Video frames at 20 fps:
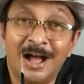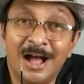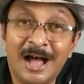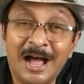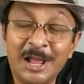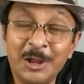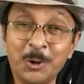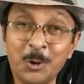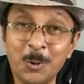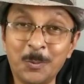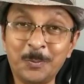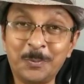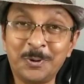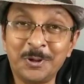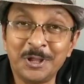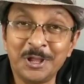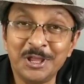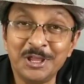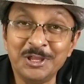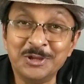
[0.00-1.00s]
I hope
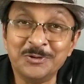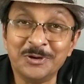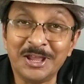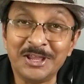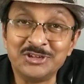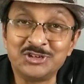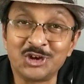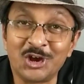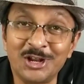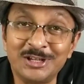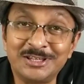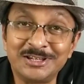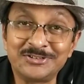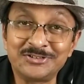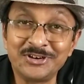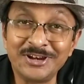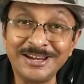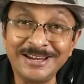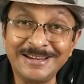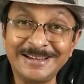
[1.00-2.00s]
you enjoyed the
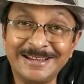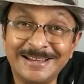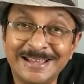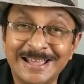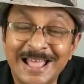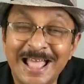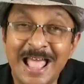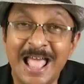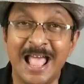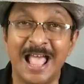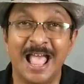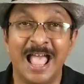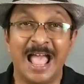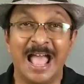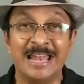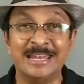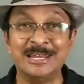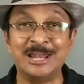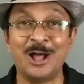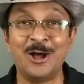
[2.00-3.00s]
trick,
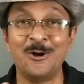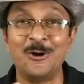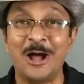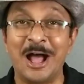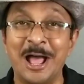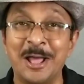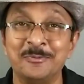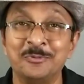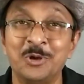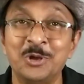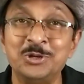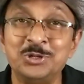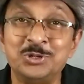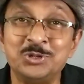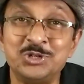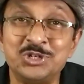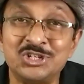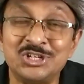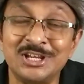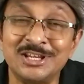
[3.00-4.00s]
and now I'm going
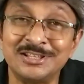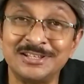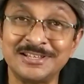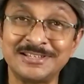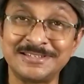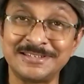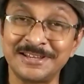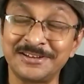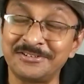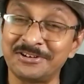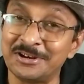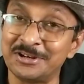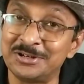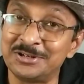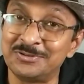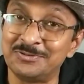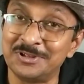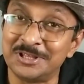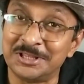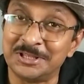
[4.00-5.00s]
to share the
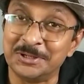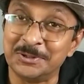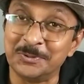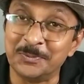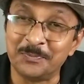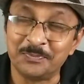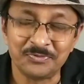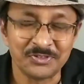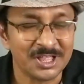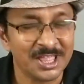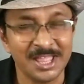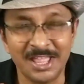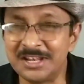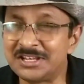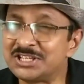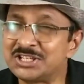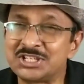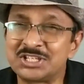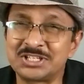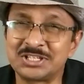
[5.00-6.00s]
secret with you.
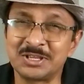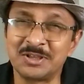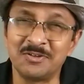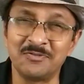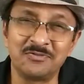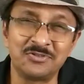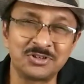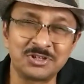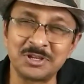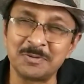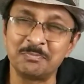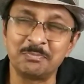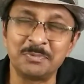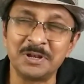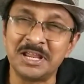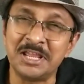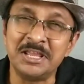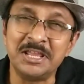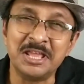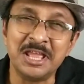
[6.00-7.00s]
It is
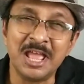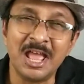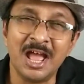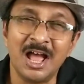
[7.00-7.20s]
simply